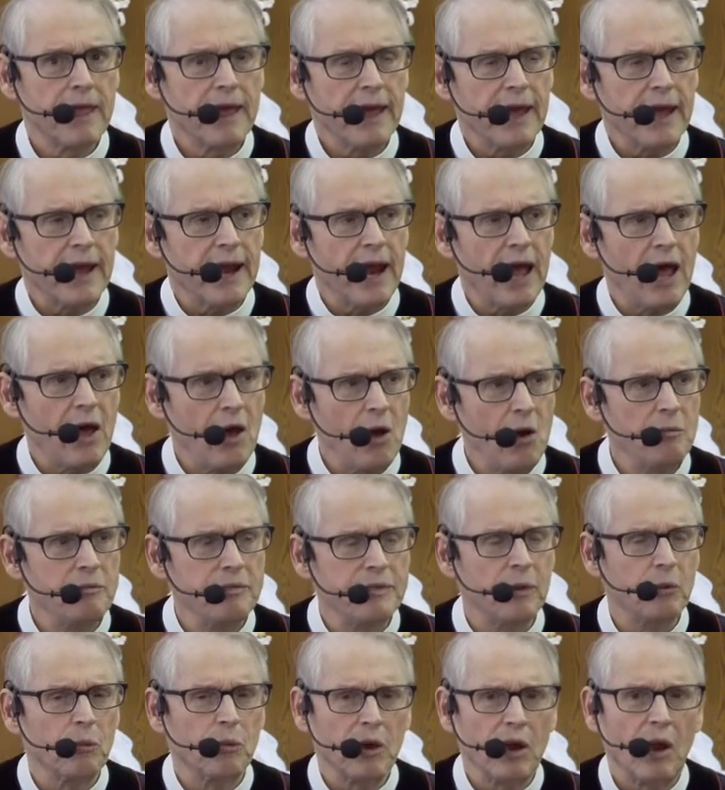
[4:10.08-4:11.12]
And I hope
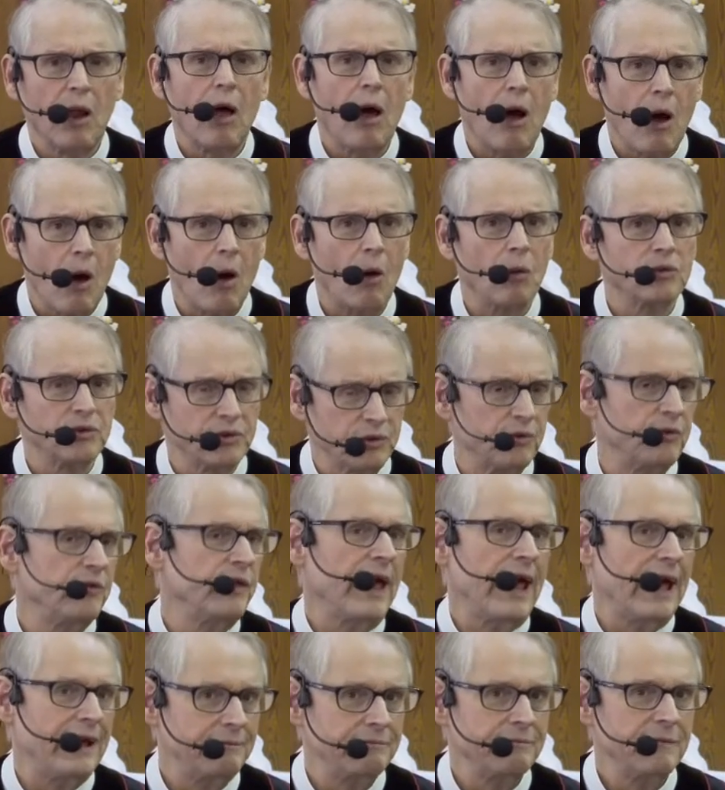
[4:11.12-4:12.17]
that we'll all do
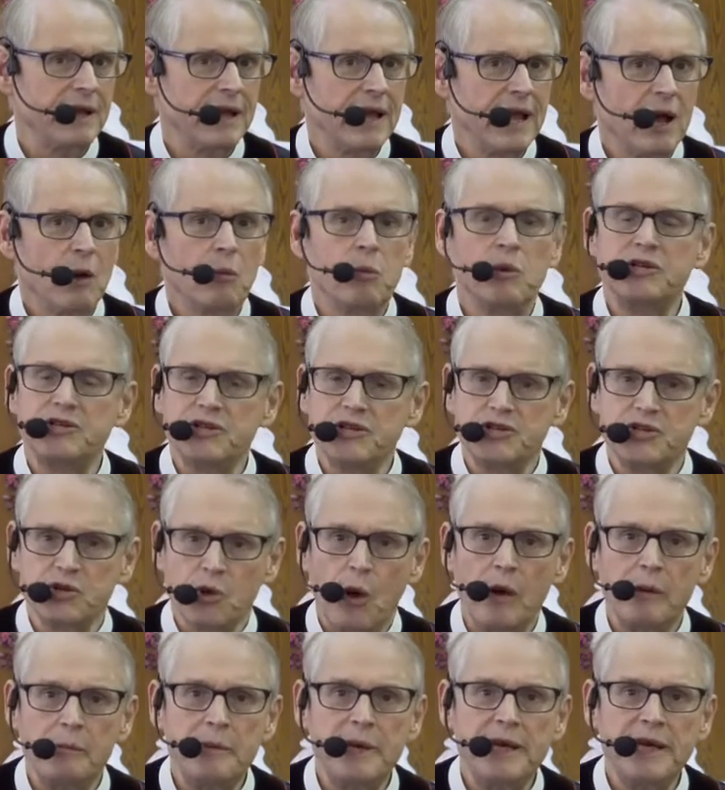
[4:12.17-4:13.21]
that. Would you
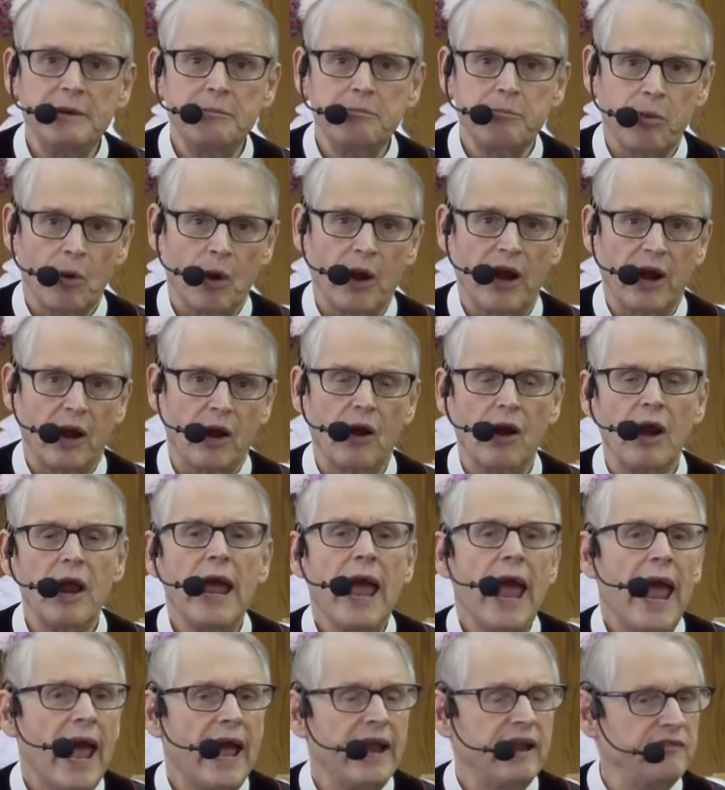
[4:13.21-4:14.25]
join me in prayer?
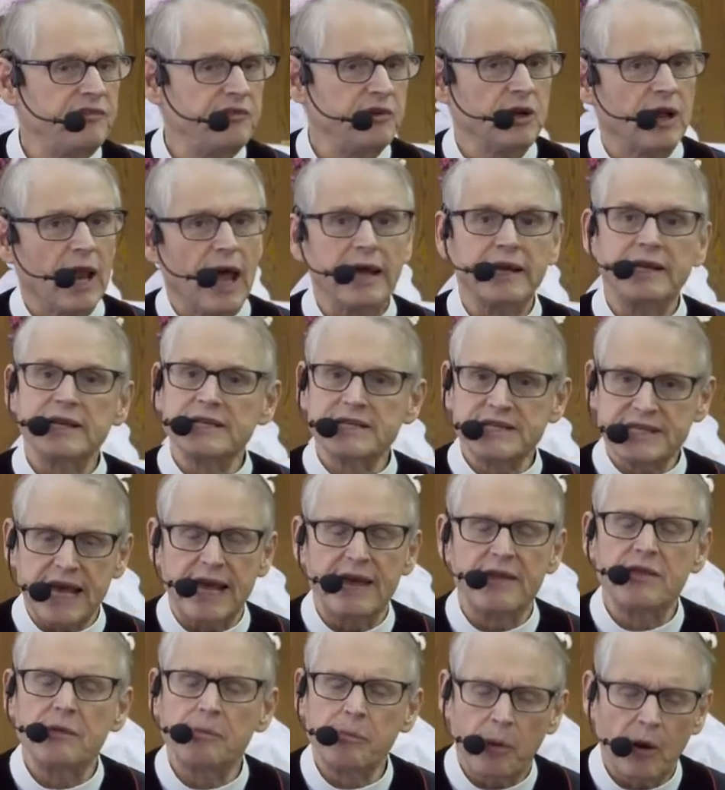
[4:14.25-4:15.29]
And if you'd like to
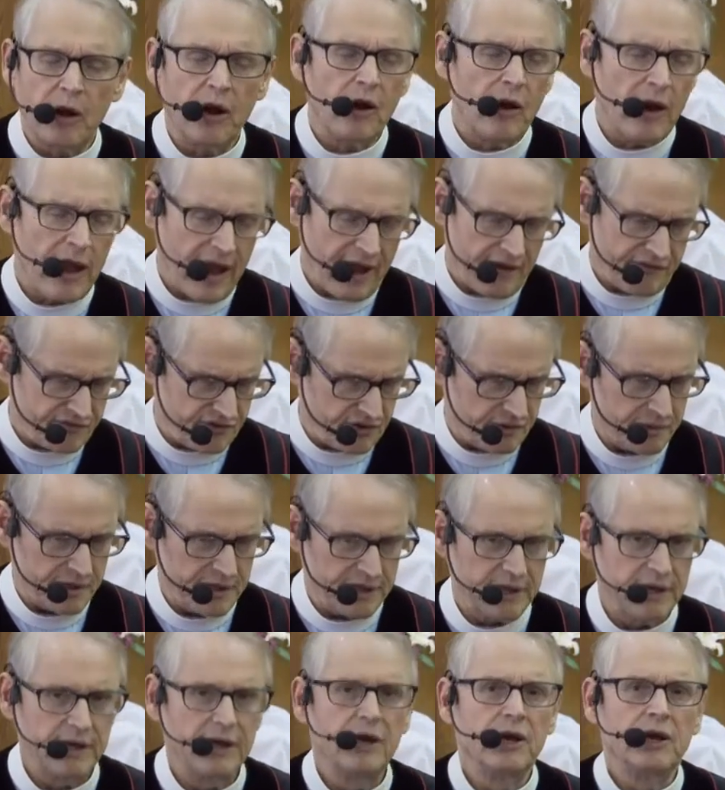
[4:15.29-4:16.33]
say the prayer after
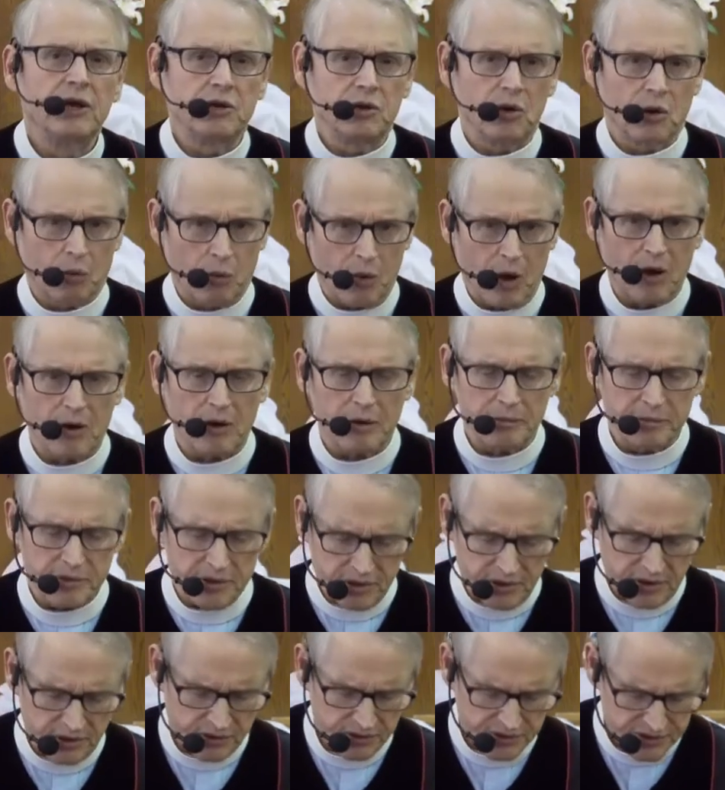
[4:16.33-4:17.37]
me, you're welcome to
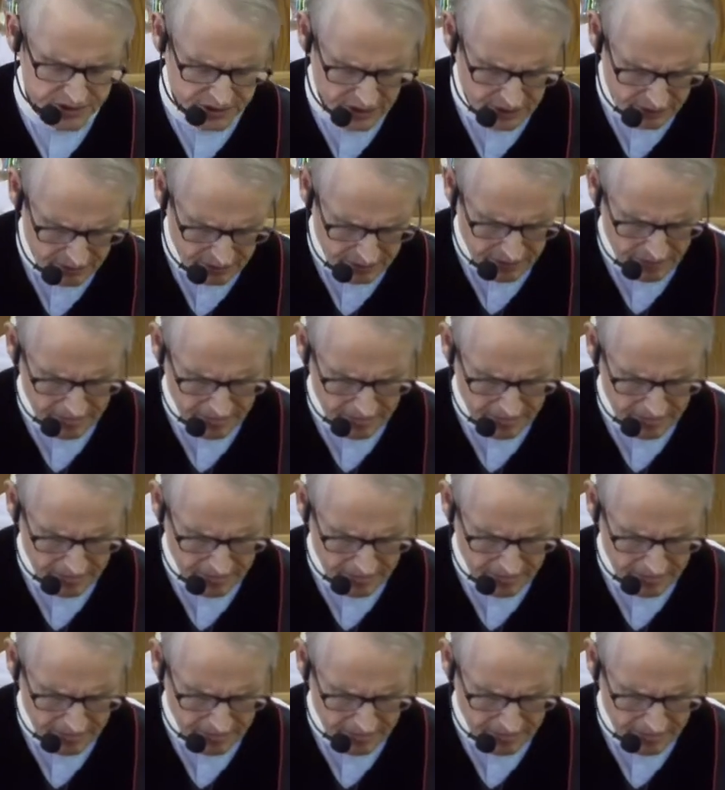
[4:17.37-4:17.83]
do so.